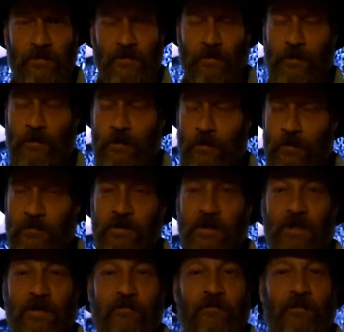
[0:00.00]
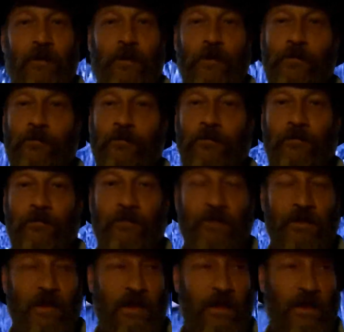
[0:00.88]
our longtime follower
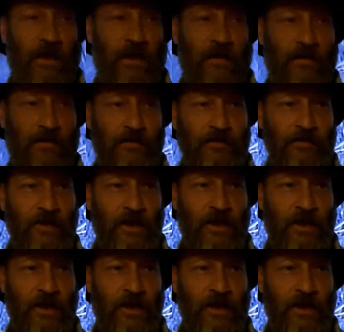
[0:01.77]
and